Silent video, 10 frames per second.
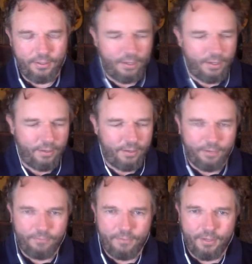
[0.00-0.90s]
uh, in
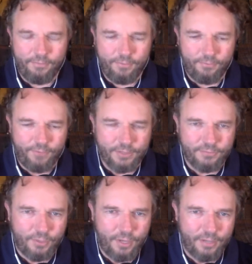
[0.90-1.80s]
a in a film
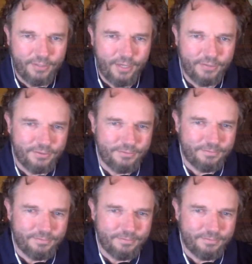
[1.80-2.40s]
festival context?